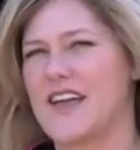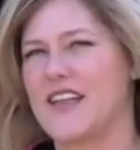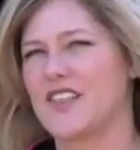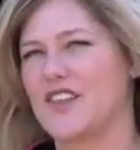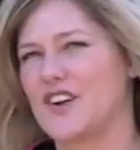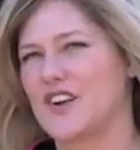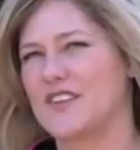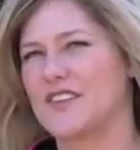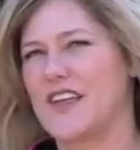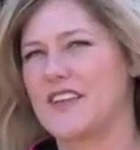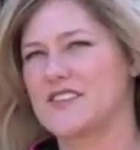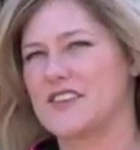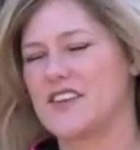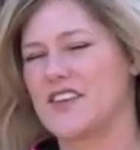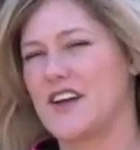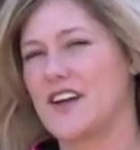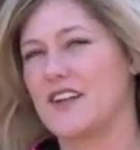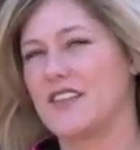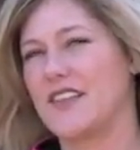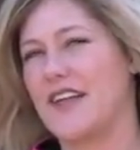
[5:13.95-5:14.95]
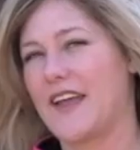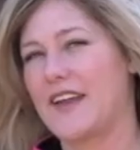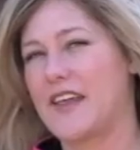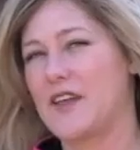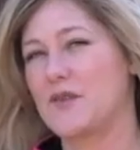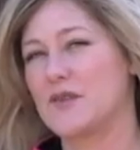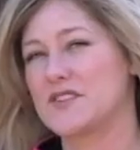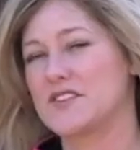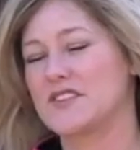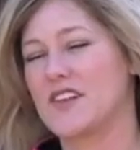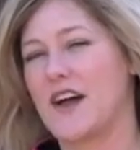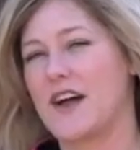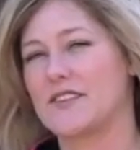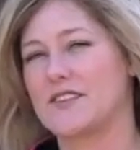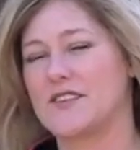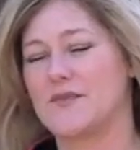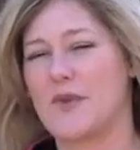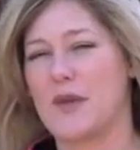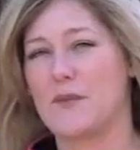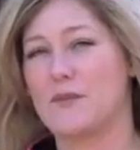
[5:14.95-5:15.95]
I learned as a young lady was taught
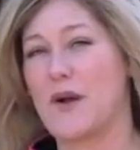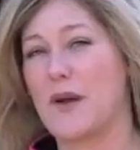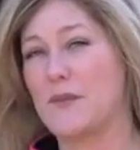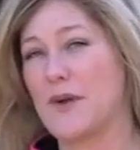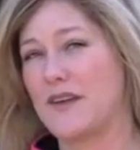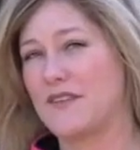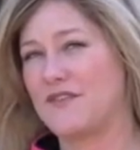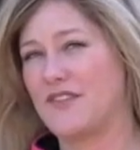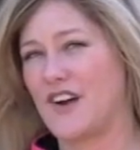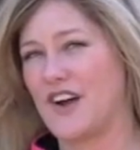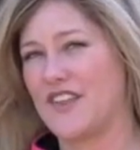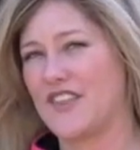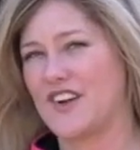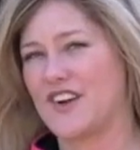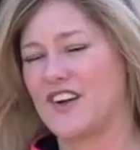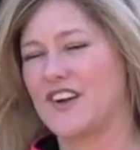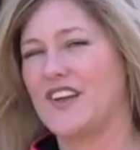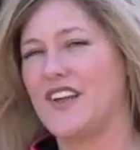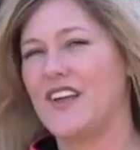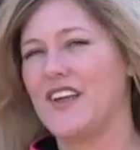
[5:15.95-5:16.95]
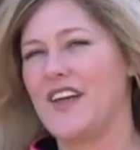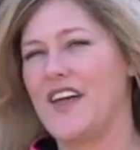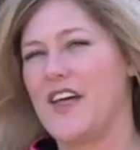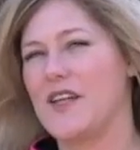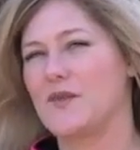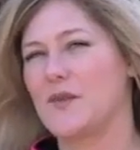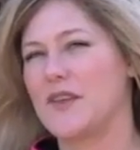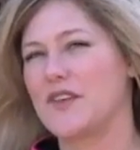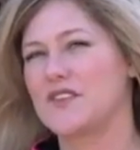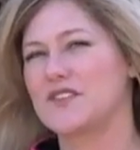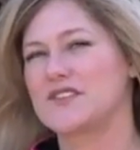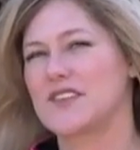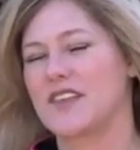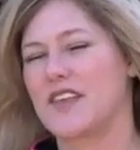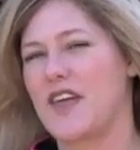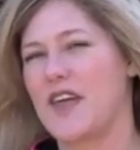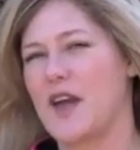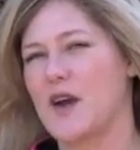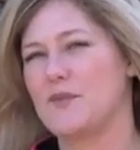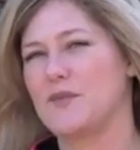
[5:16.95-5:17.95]
to me by my father, and we used to
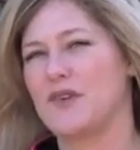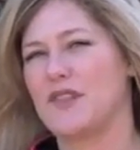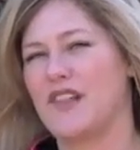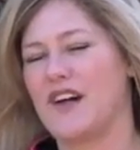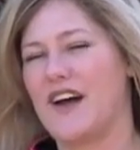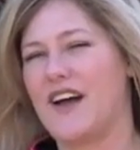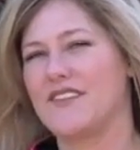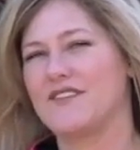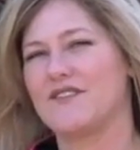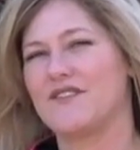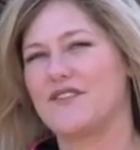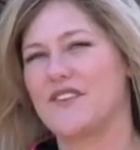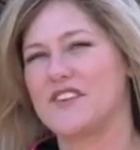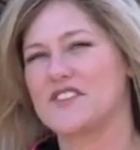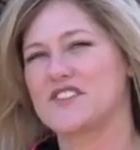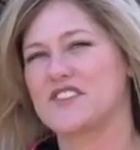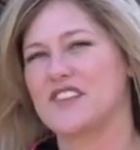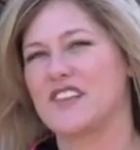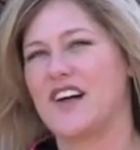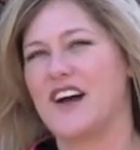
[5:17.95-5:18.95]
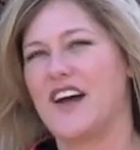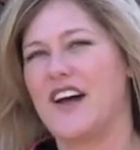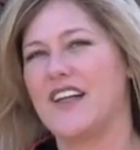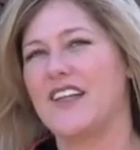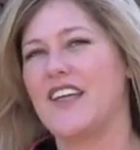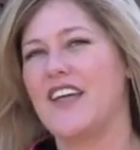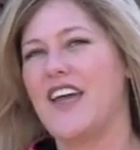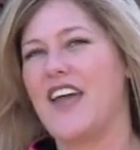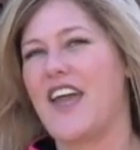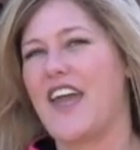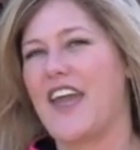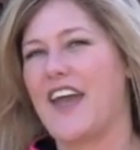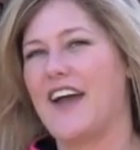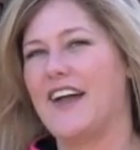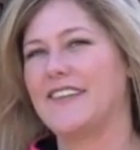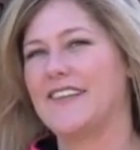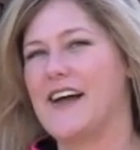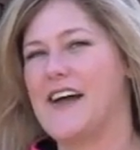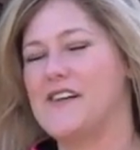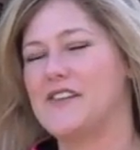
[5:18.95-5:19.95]
camp a lot and fish a lot,
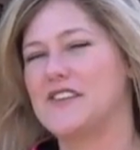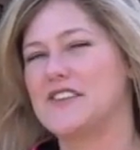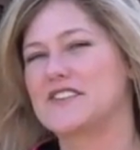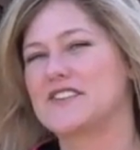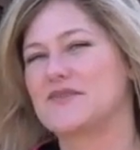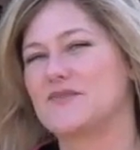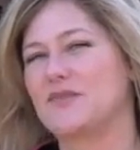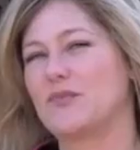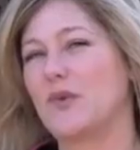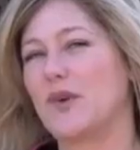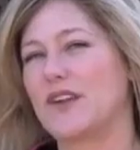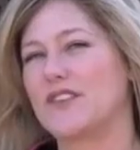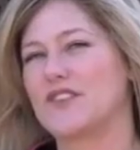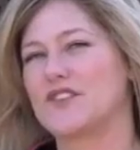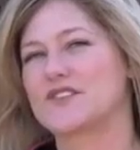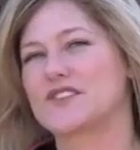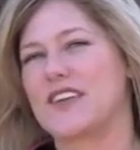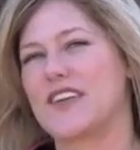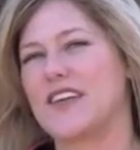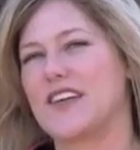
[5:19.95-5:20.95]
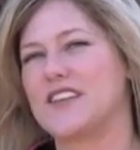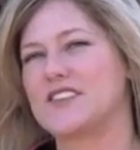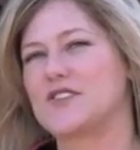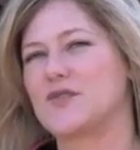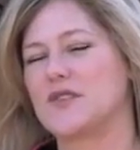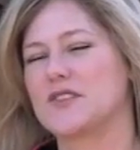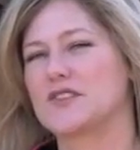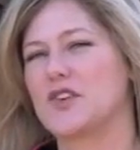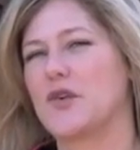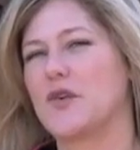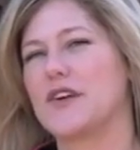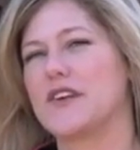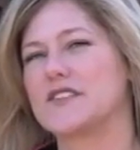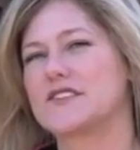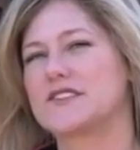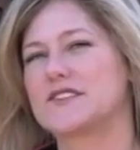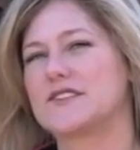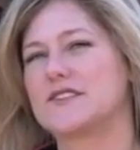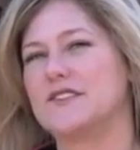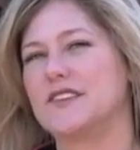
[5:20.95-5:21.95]
and I was one of those kids who was
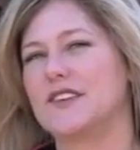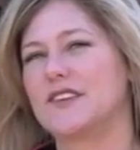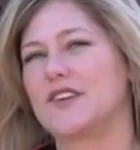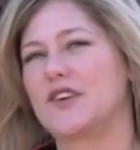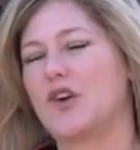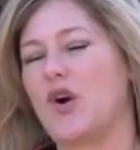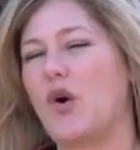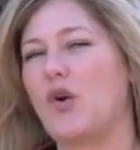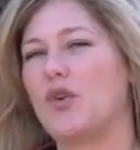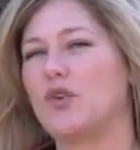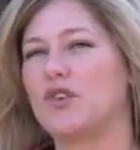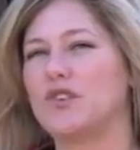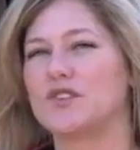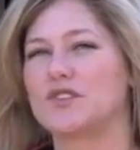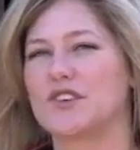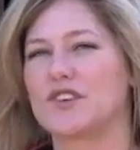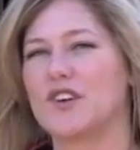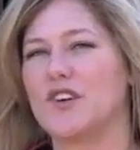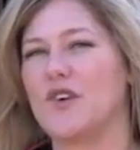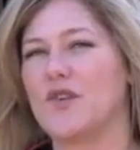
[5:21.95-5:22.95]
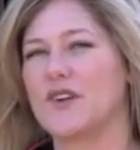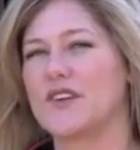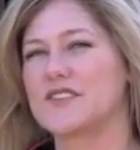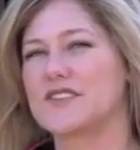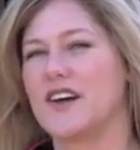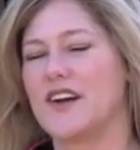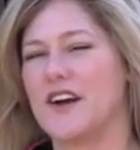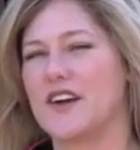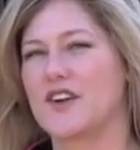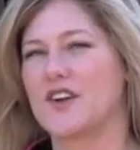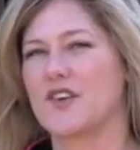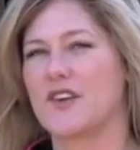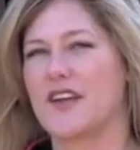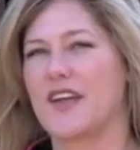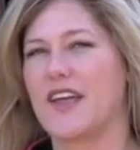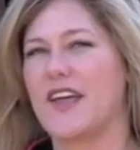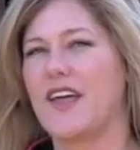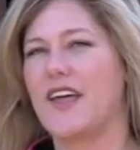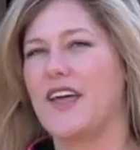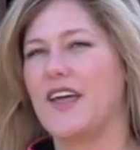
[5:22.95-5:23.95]
always cold or always
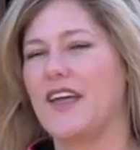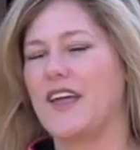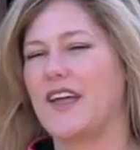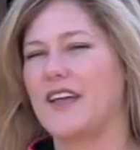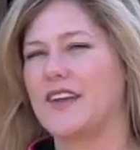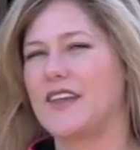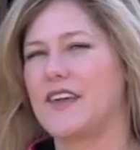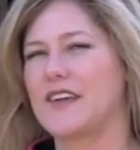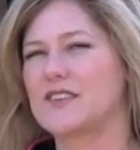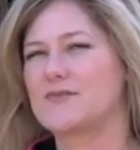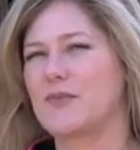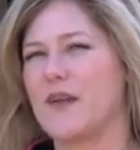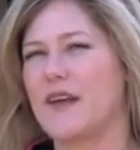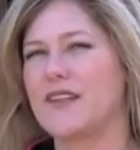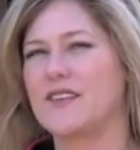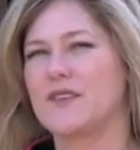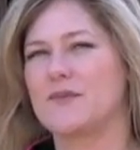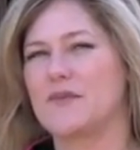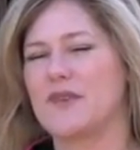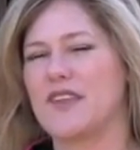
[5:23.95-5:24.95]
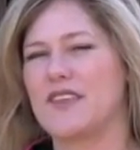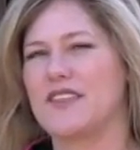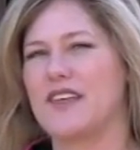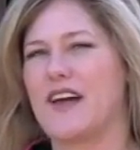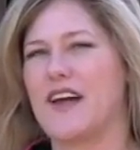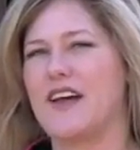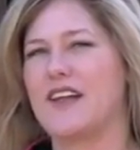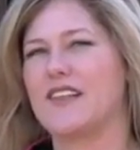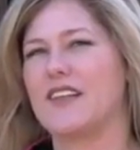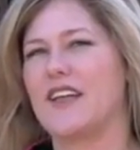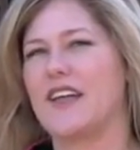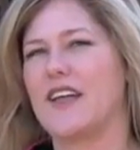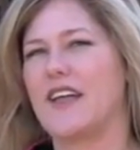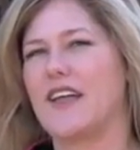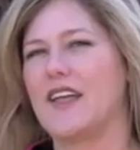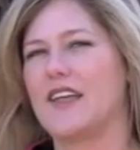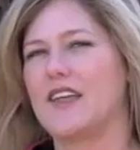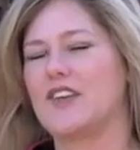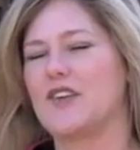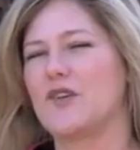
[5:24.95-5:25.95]
hungry, and he explained to me that
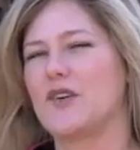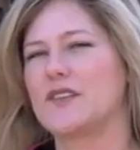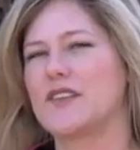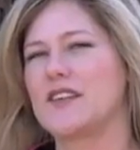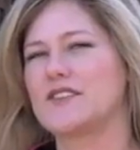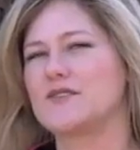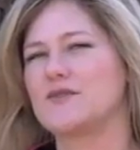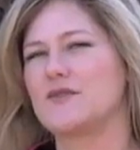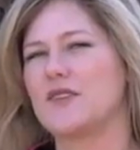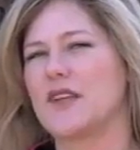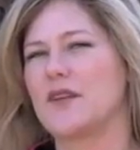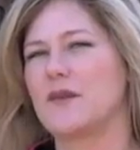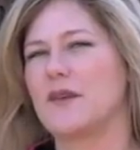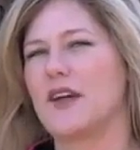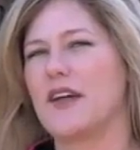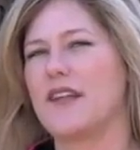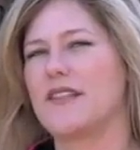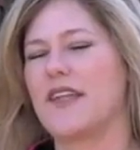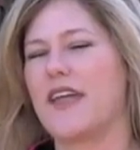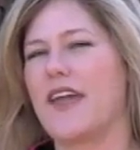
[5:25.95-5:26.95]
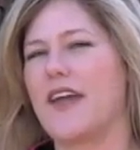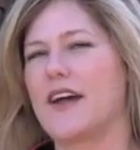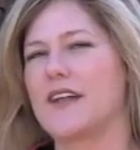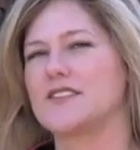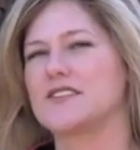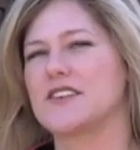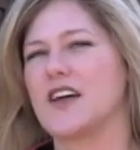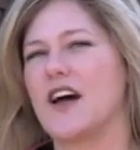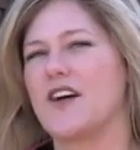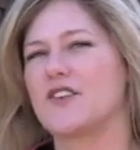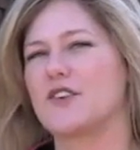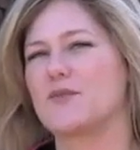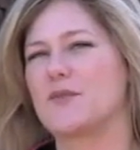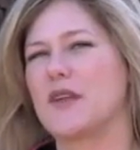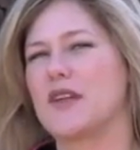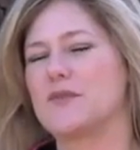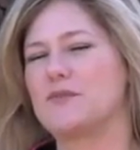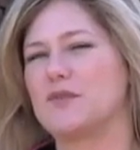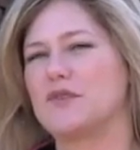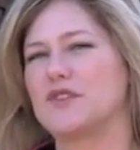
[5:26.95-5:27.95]
it doesn't really enhance other
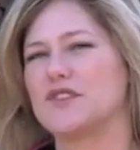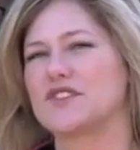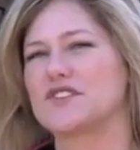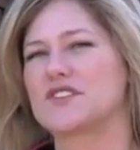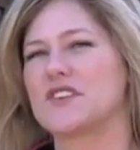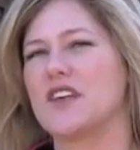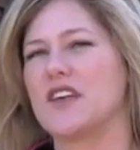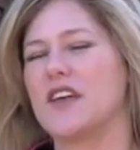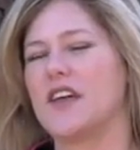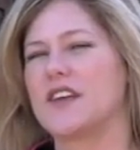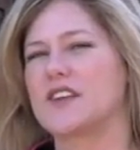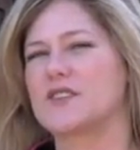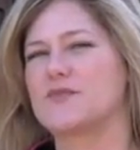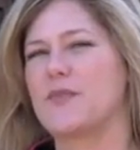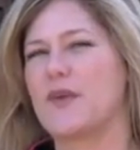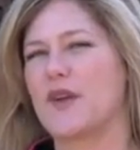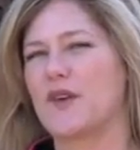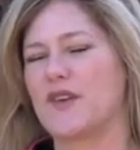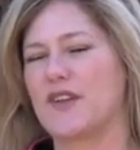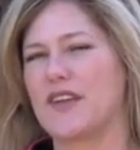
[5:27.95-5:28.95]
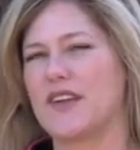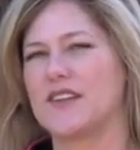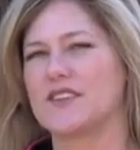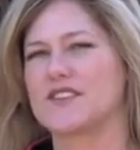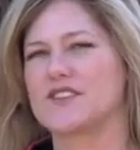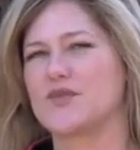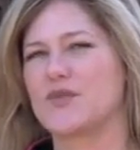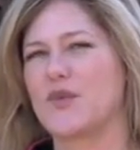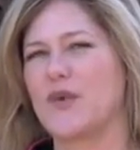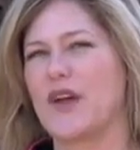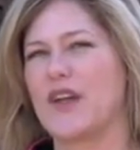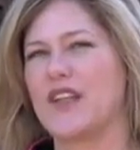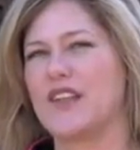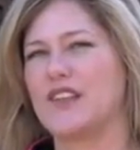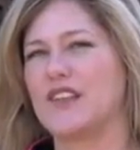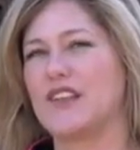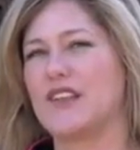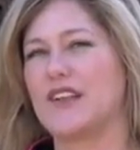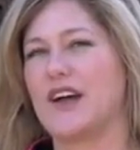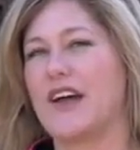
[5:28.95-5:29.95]
people's experience
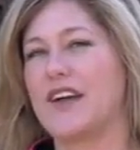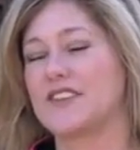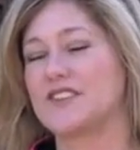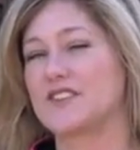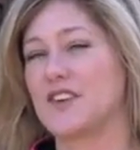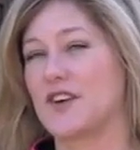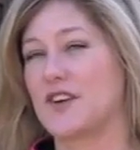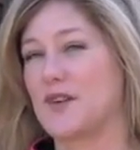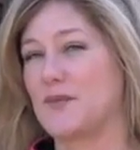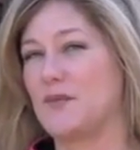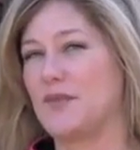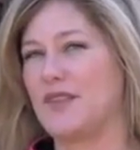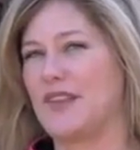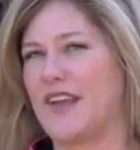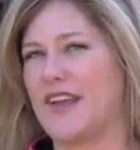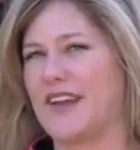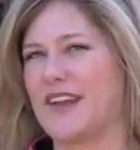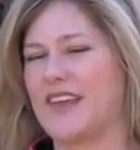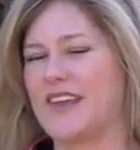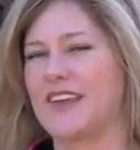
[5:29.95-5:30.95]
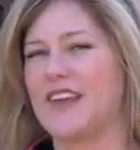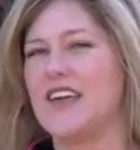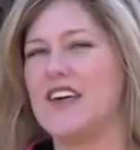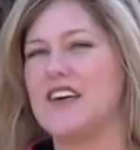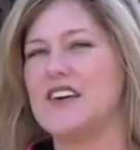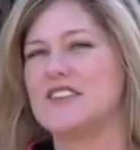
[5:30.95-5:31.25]
when I start complaining.